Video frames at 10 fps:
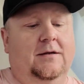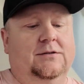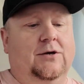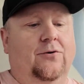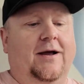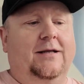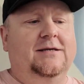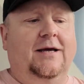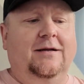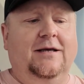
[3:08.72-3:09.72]
So I got
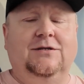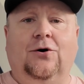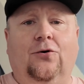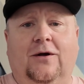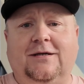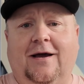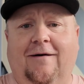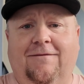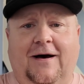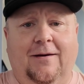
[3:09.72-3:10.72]
10 of these total. I
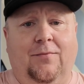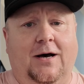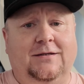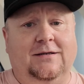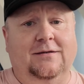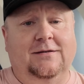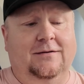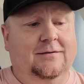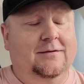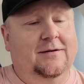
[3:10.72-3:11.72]
got 5 boxes.
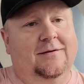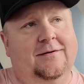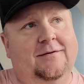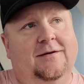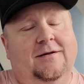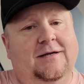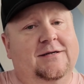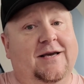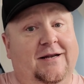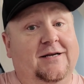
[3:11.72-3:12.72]
This
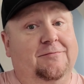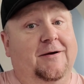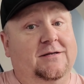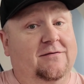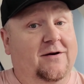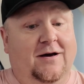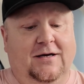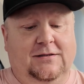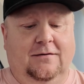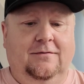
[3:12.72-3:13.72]
is getting expensive,
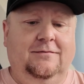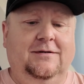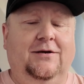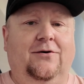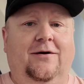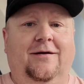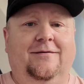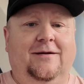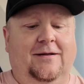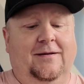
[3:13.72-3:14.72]
guys. So,
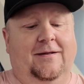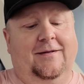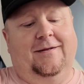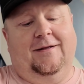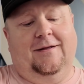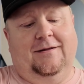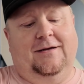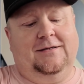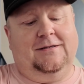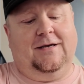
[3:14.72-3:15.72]

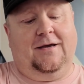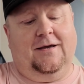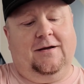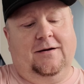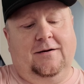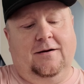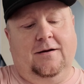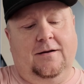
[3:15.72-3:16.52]
let's see here.